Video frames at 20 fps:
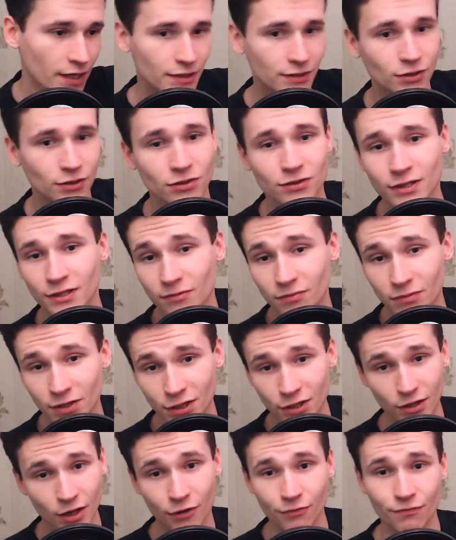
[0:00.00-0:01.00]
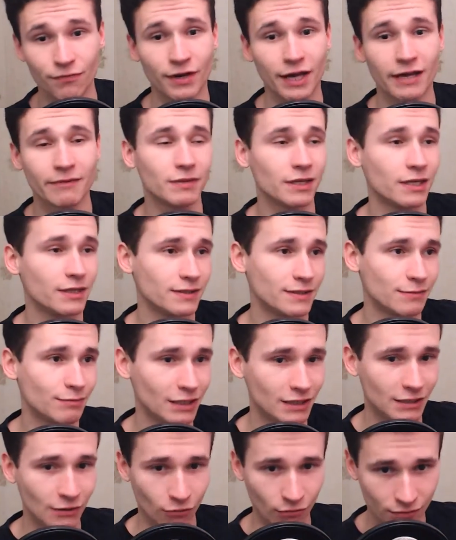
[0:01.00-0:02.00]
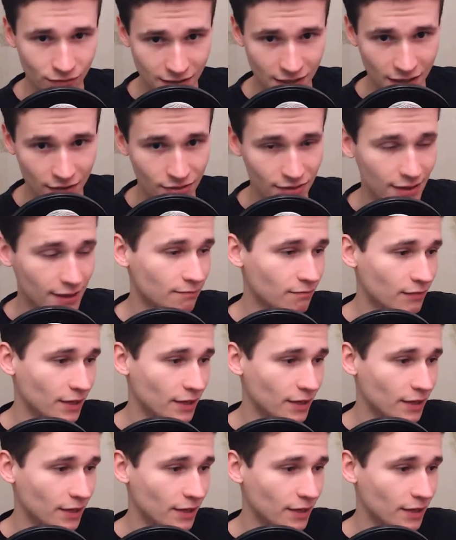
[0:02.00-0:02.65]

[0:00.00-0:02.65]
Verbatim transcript: Not in the meaning of happiness, but of something,